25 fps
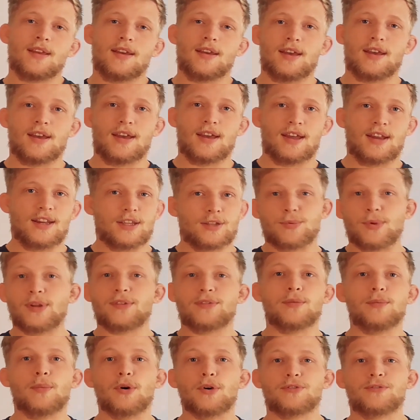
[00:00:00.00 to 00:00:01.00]
and it's one
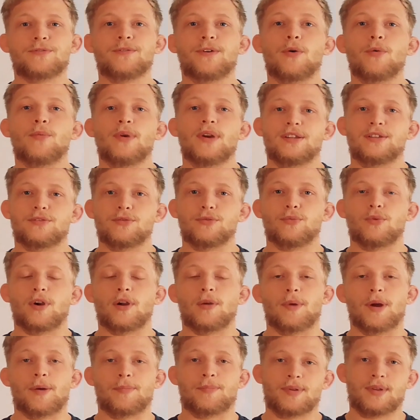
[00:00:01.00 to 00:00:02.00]
of the most fun ways to
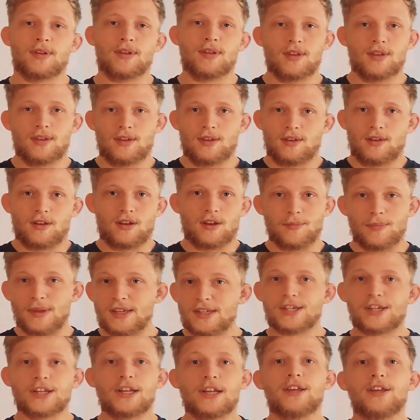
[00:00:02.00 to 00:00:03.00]
warm up.
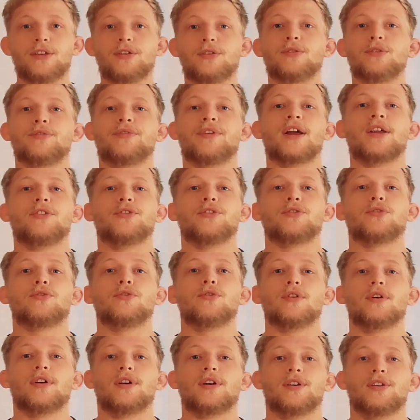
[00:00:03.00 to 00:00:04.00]
Basically, you divide
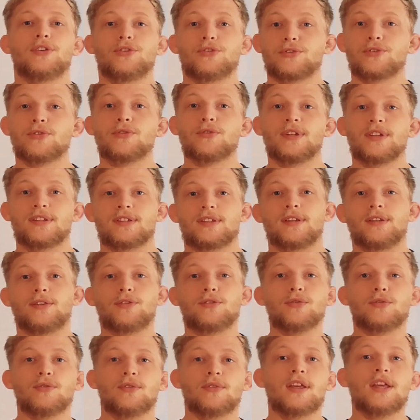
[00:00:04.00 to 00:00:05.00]
your students in
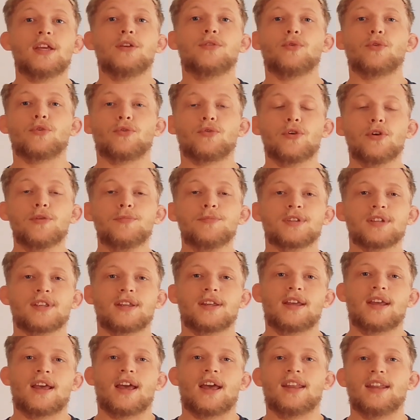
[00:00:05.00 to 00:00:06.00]
two equal groups,
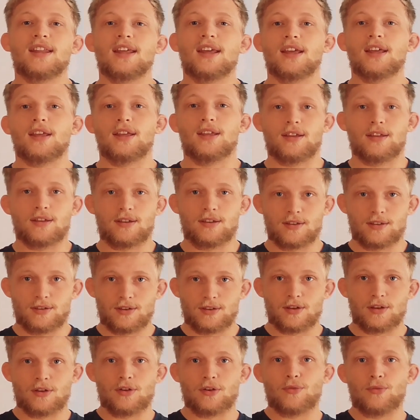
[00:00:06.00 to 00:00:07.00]
and they
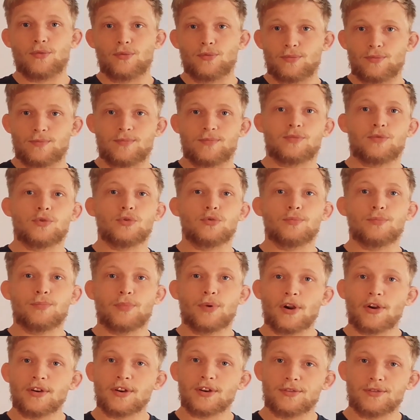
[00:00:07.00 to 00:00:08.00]
do
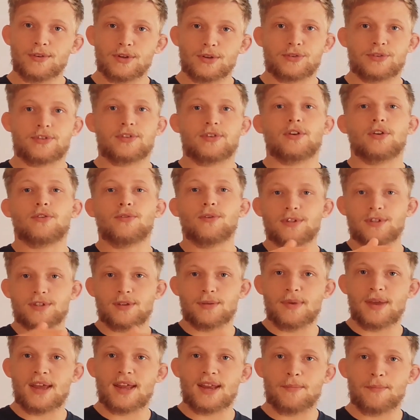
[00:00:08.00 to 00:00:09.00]
partner drills across
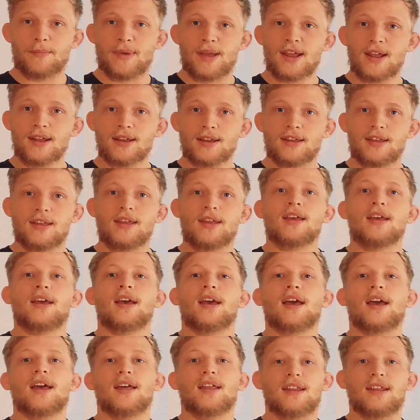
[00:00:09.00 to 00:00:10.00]
the mat and back,
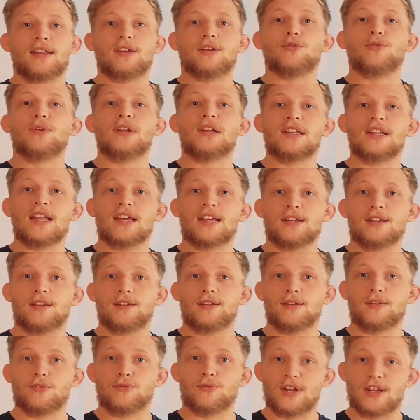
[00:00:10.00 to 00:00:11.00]
and in a relay
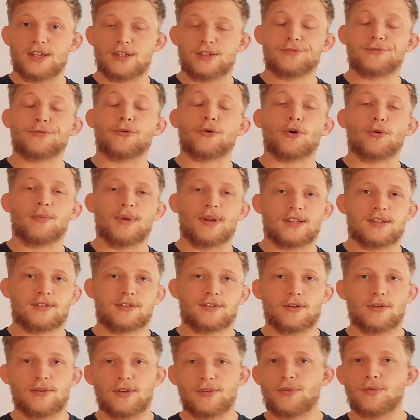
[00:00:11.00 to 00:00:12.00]
race format.
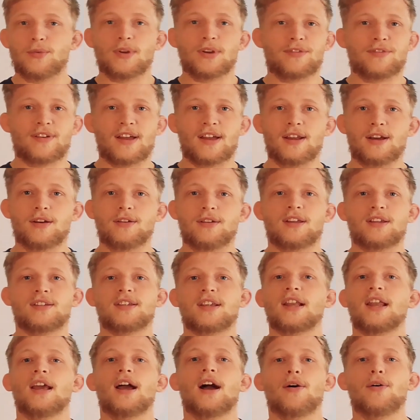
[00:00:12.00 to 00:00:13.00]
So if you want to find out
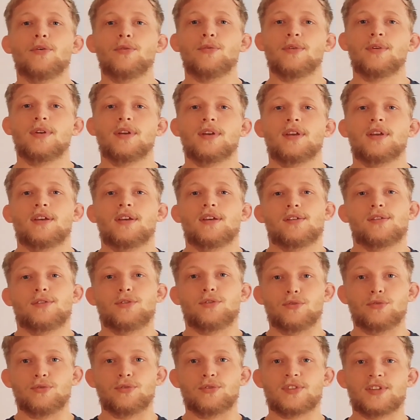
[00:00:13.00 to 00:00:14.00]
exactly how
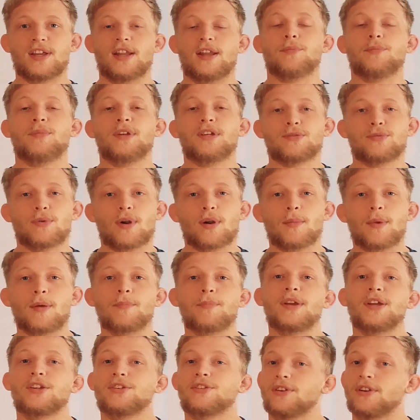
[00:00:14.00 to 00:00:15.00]
to set up this warm-up,
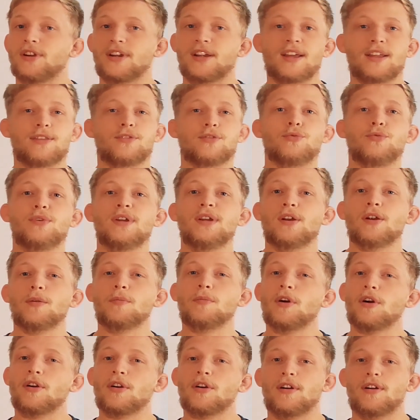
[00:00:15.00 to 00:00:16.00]
make sure again to read our
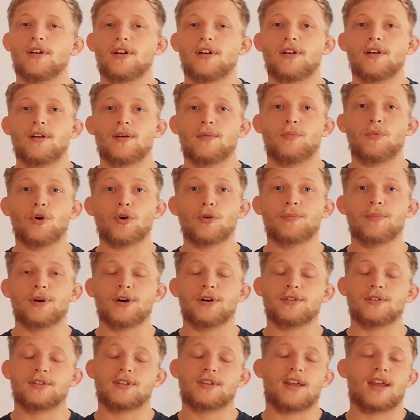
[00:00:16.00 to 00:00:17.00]
blog
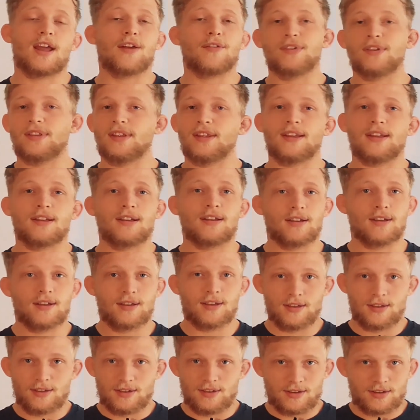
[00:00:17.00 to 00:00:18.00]
post. Everything
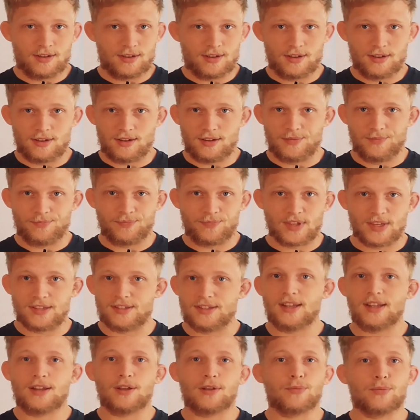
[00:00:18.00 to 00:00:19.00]

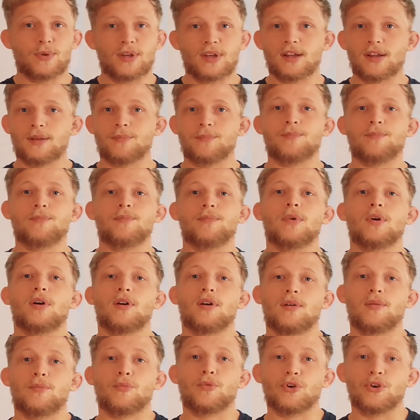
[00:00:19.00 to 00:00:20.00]
is in that. We
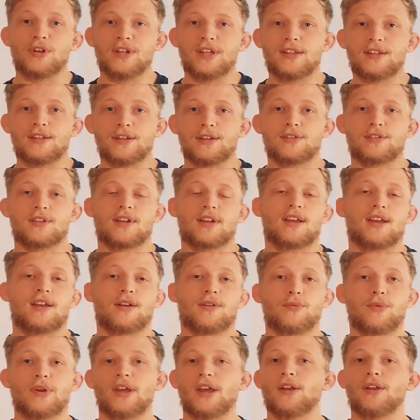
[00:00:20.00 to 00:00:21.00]
got more details,
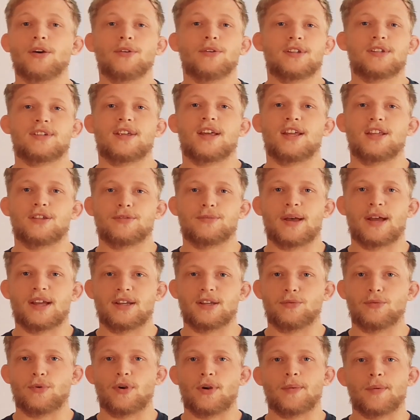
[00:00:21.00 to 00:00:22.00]
and we got all the science
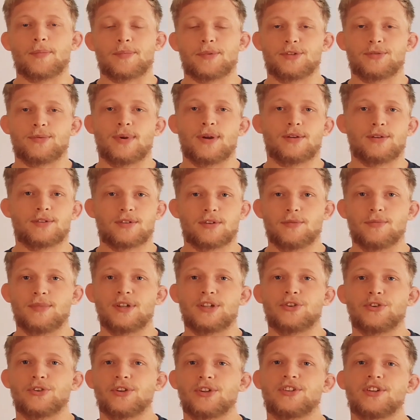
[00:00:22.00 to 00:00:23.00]
behind the warm-up as well. So
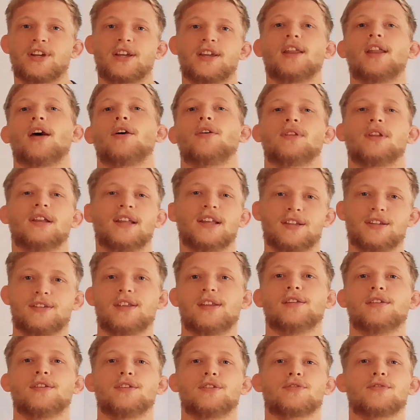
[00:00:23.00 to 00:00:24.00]
make sure to check it out. The link is
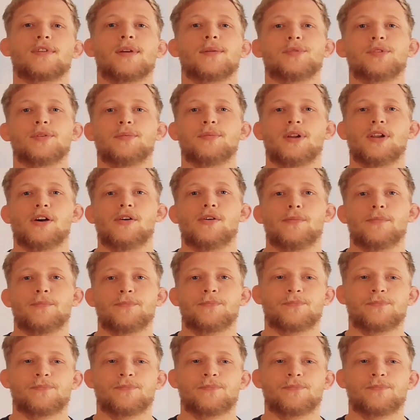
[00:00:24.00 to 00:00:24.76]
in the description below.